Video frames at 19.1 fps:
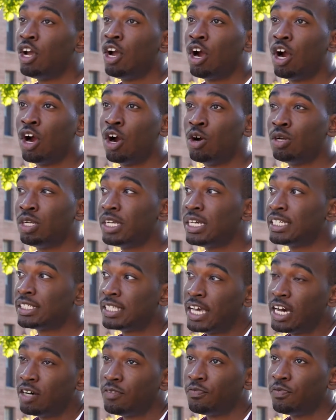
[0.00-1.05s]
are only as
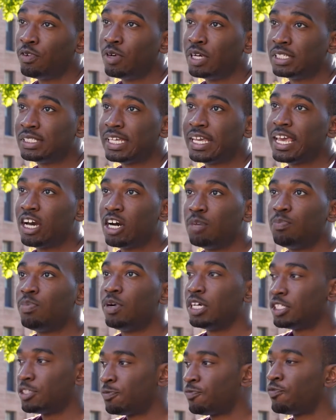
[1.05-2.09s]
helpful as they help us